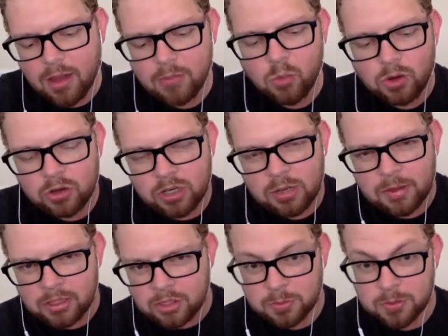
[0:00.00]
wondering
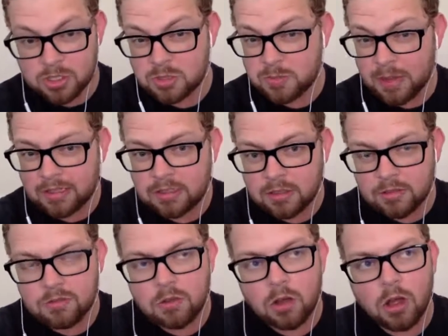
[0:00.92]
about your
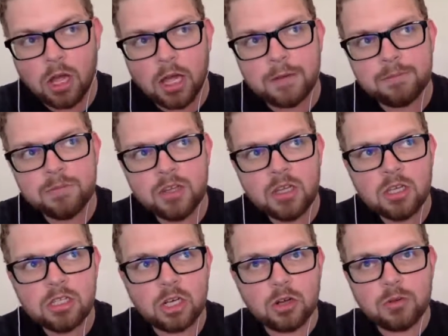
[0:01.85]
perspective on,
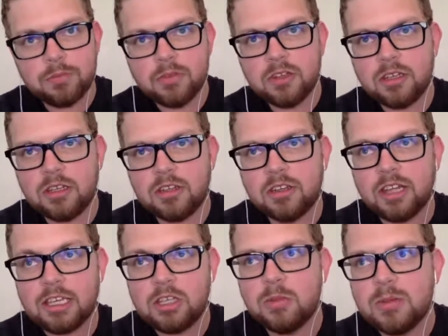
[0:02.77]

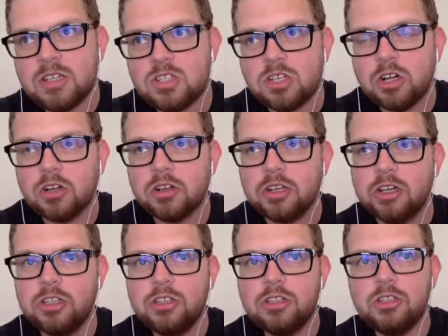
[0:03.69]
like you mentioned earlier,
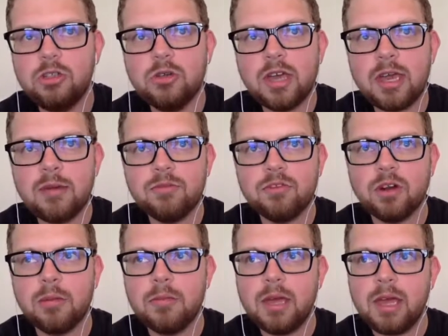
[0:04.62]
you came
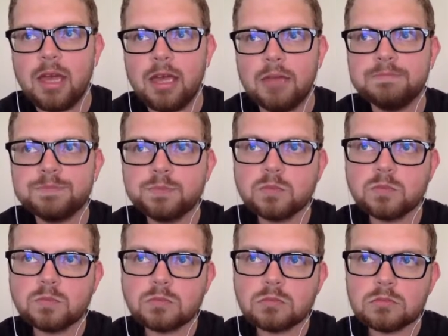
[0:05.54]
from a
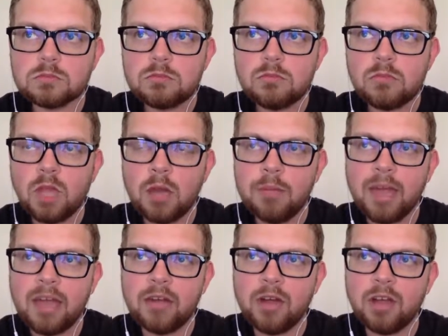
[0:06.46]

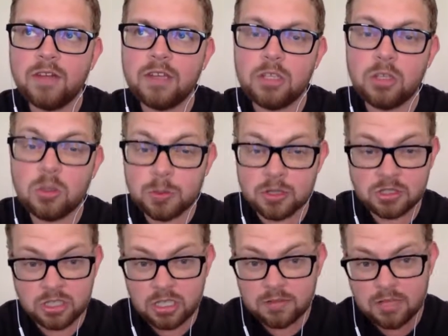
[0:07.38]
background that you
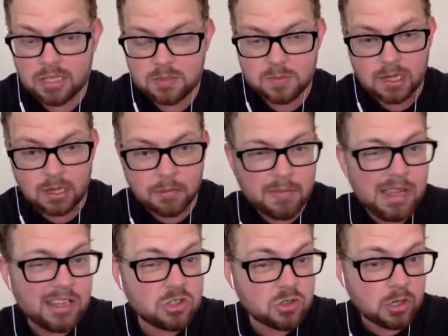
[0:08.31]
perceived as being a
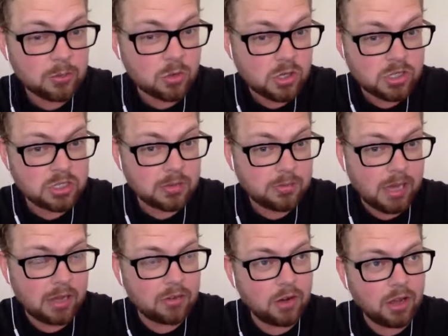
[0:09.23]
mainstream Christian
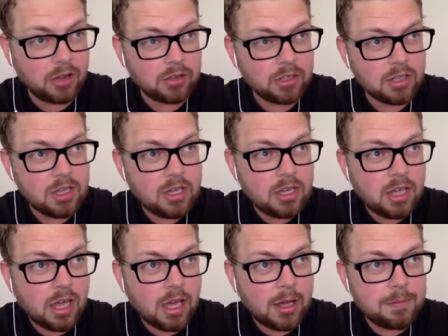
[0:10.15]
background.
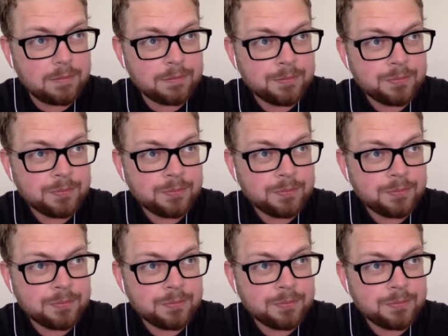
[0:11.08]
I